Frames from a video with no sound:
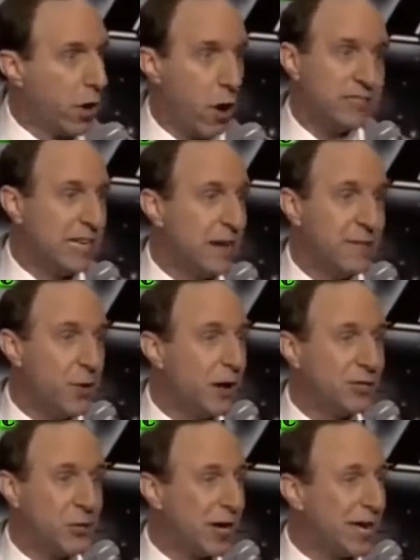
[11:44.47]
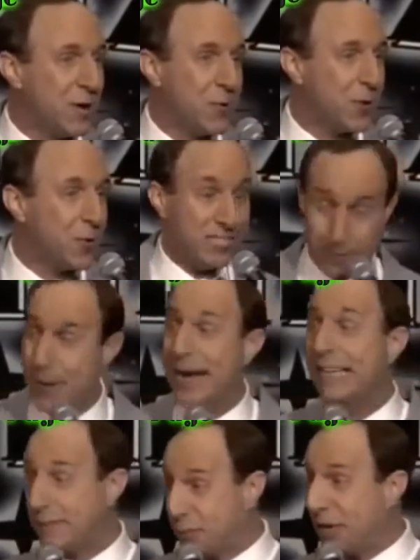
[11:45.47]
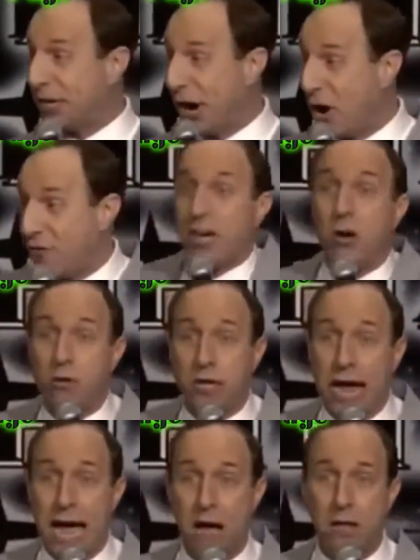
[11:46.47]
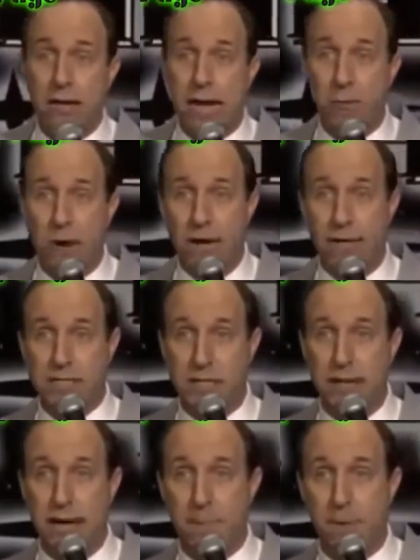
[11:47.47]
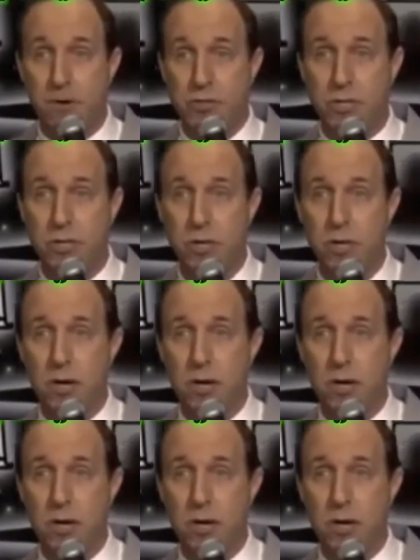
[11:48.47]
Girls, I never knew how tricky that word was. The big difference between curvy and holy cow, look at that. Wow, that's a lot of person.